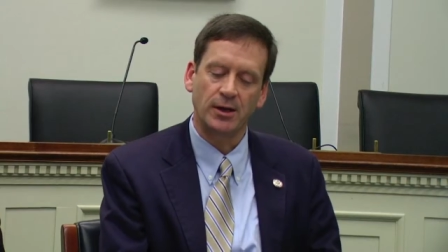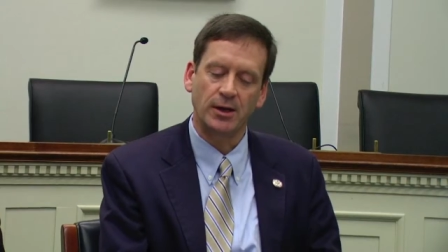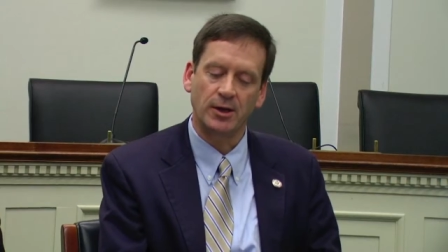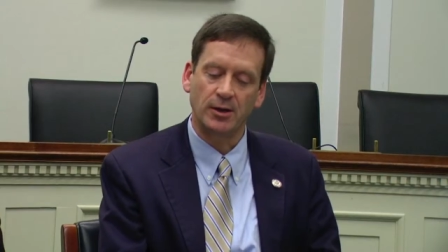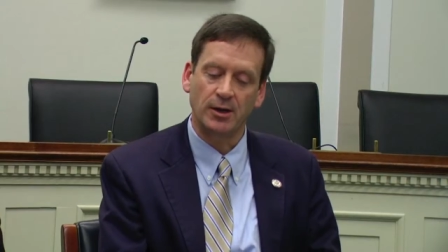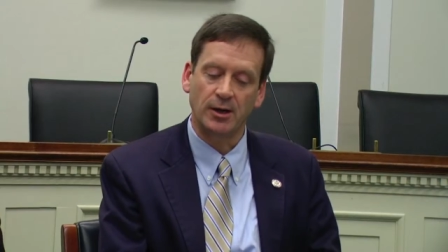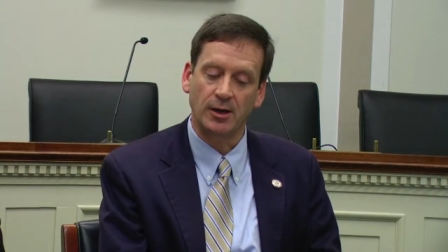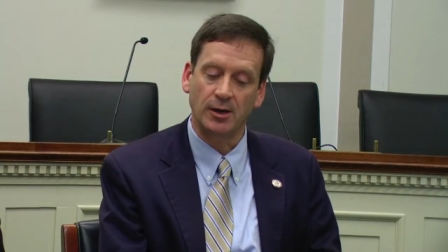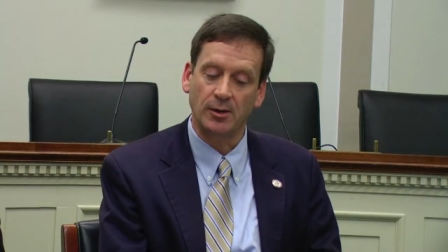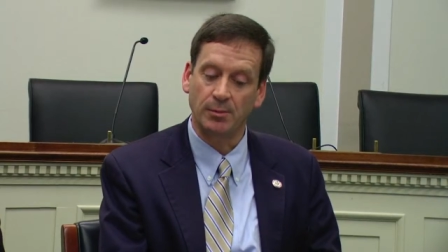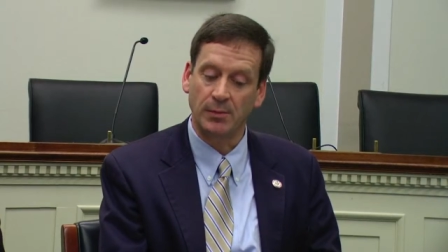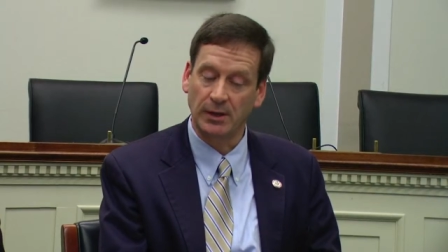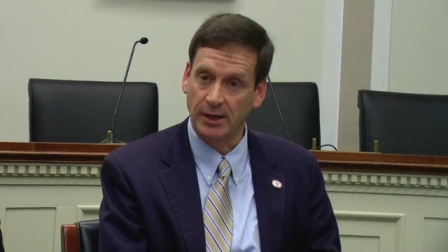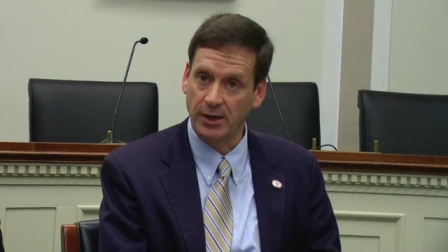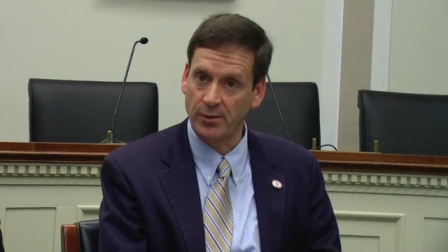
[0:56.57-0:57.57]
in uh,
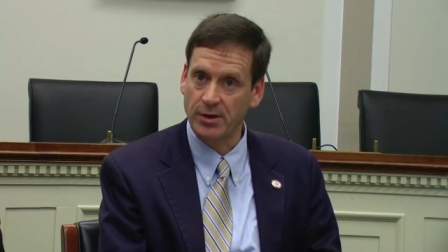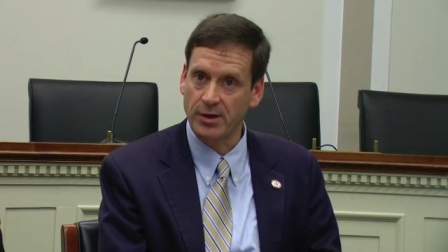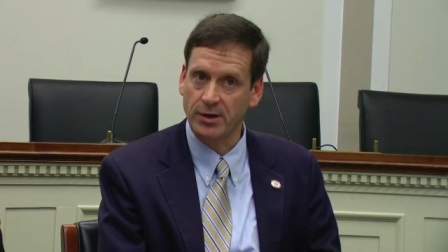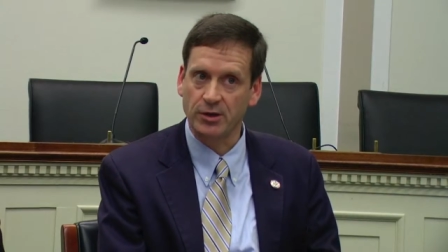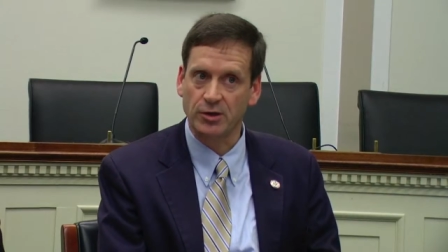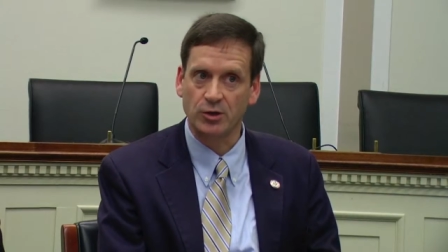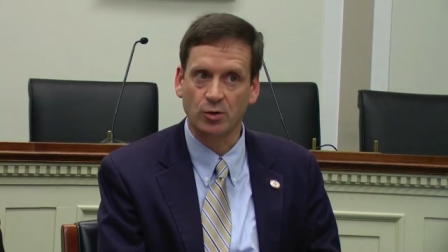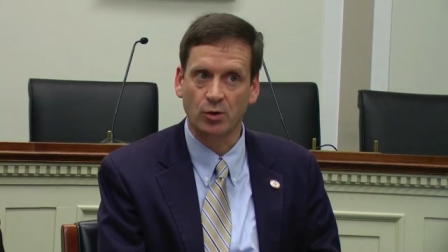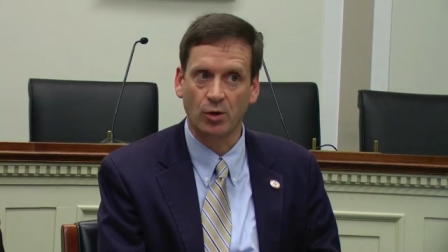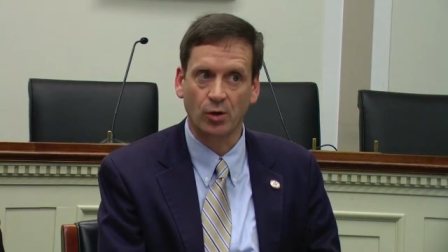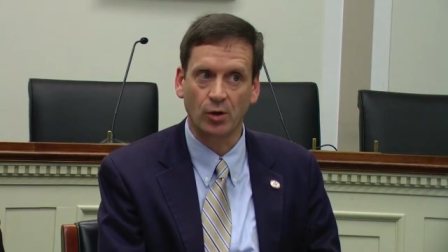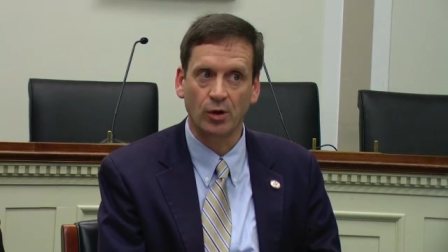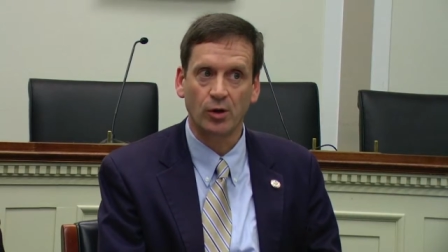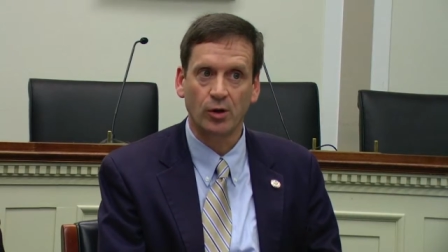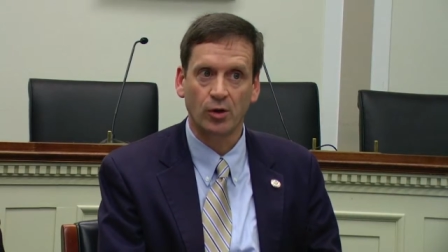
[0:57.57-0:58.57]
malaria
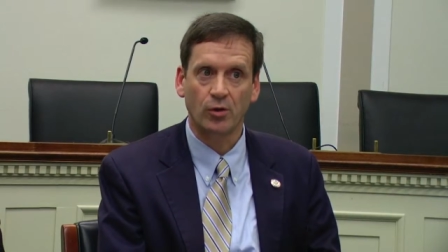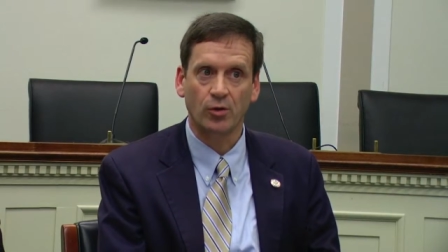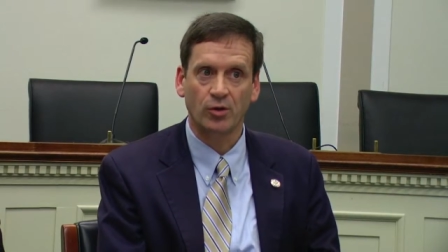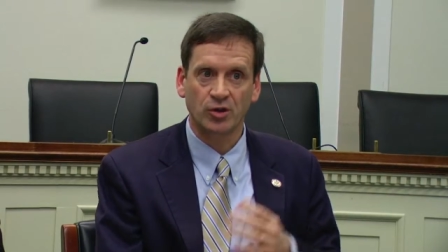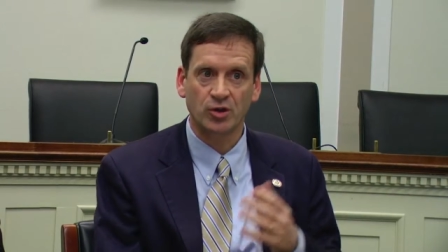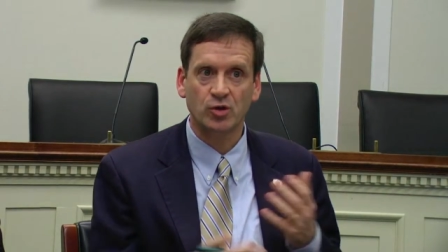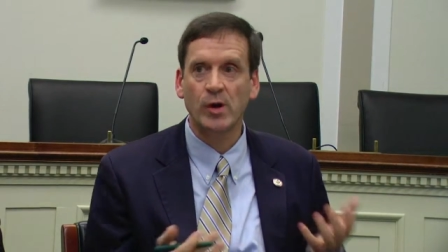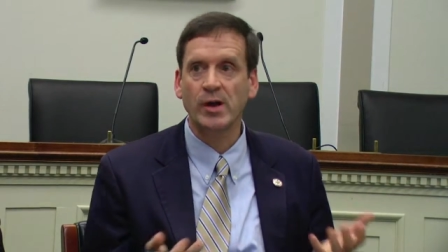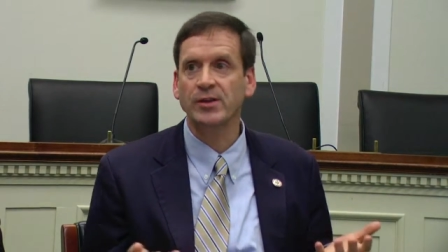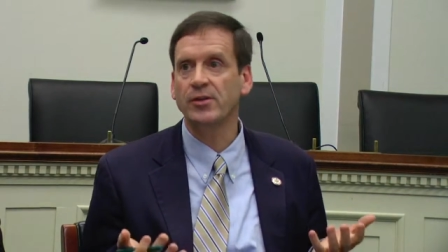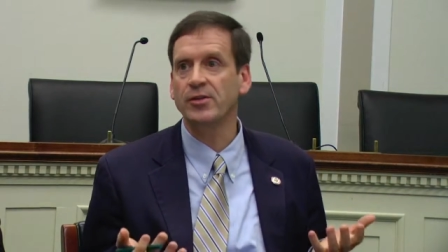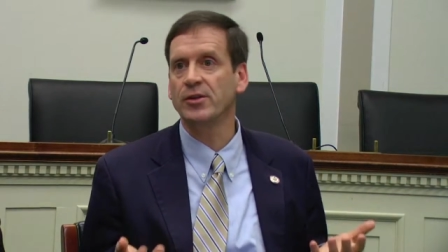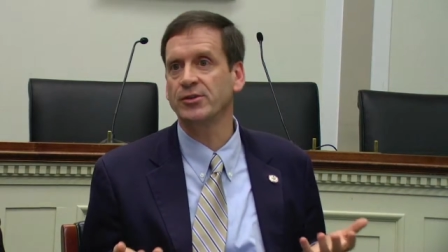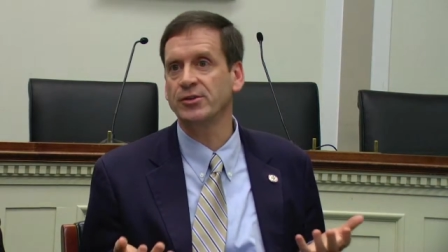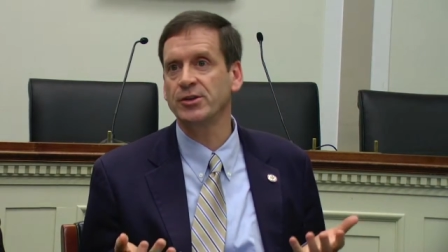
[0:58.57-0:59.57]
control
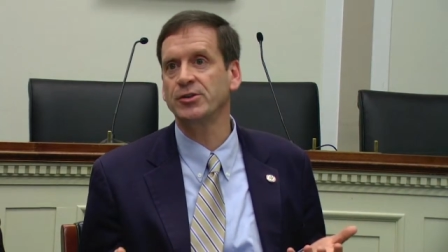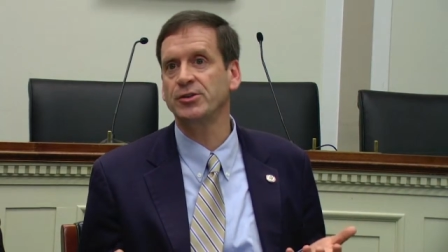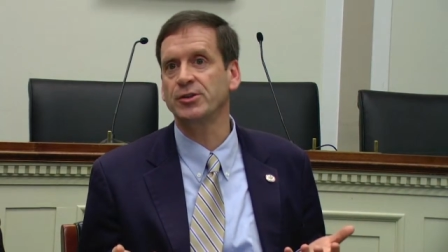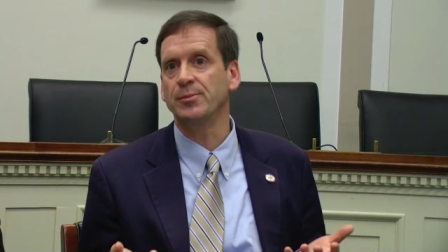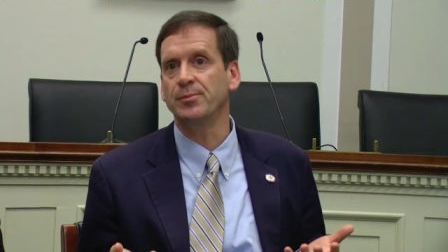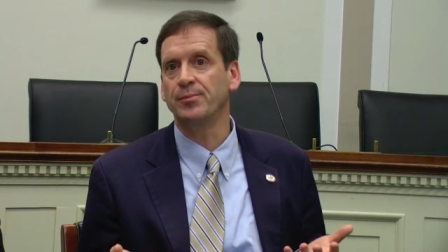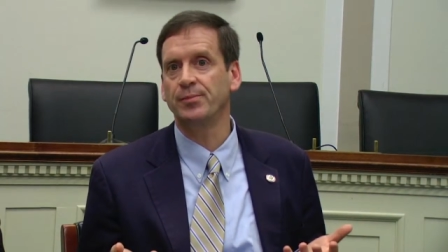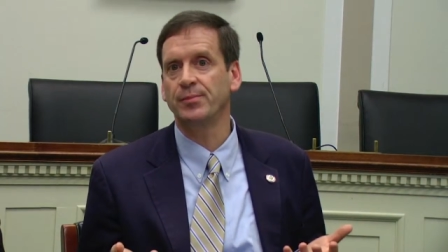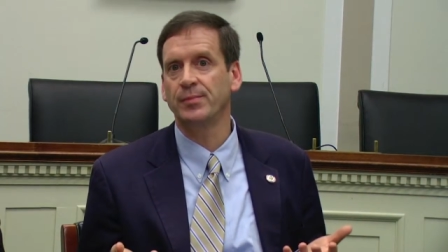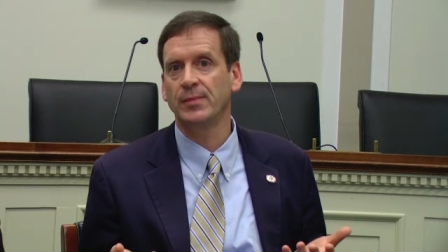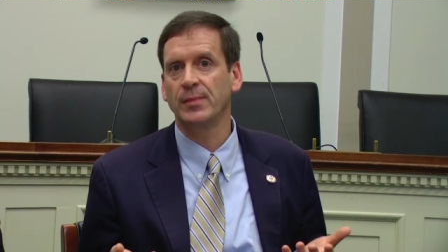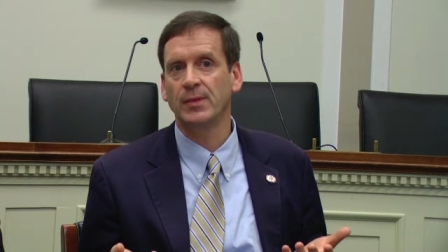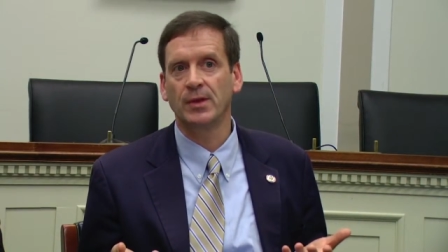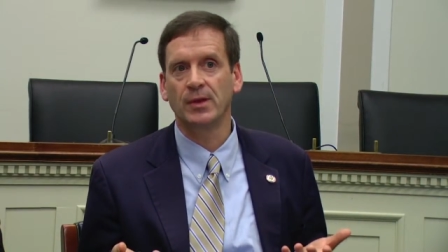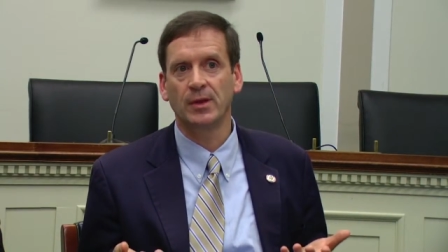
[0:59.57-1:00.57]
strengthened the system
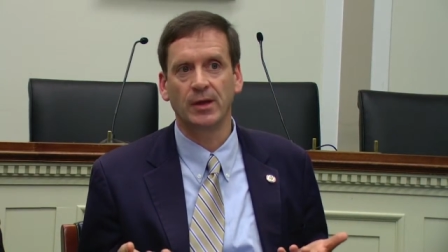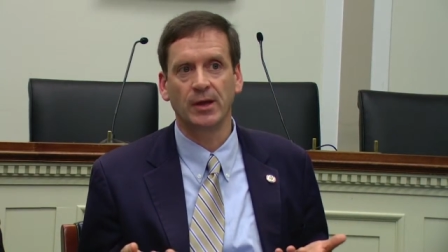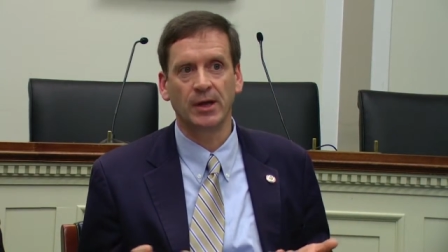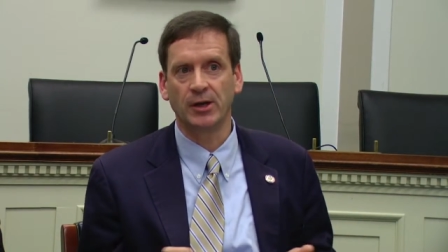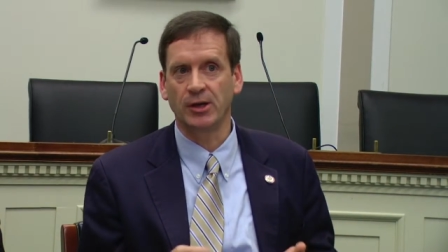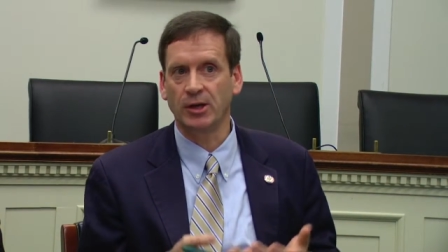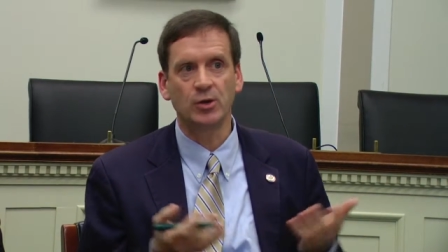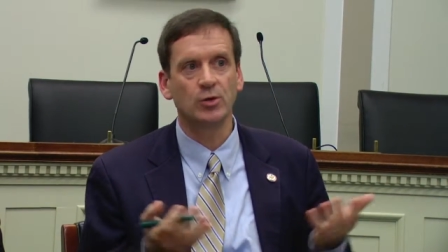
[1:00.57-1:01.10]
in a